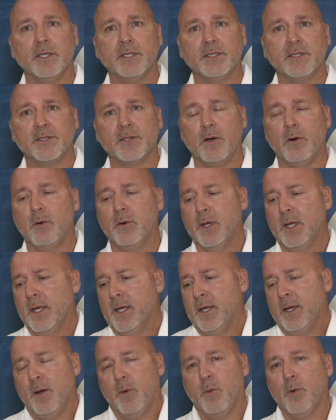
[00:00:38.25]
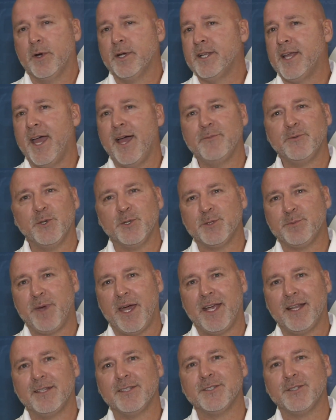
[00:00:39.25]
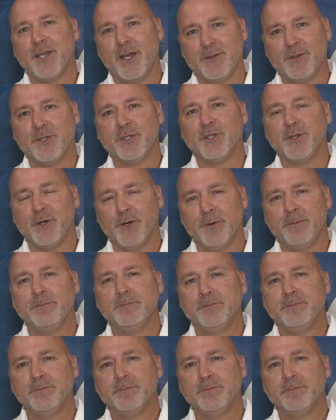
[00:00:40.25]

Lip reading: And so we're going to have those battles yet this year.